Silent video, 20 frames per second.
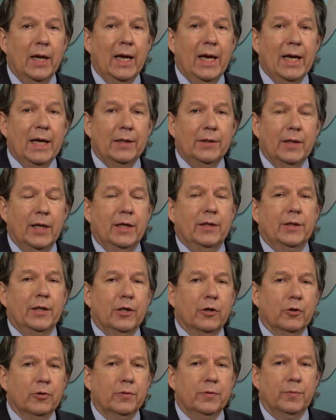and
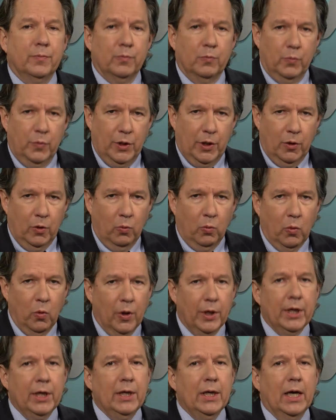they're
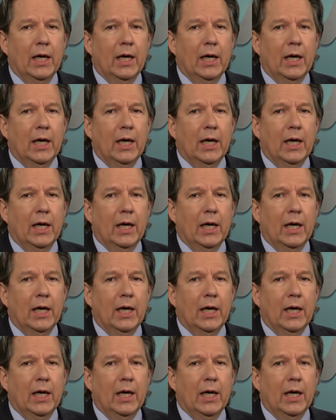working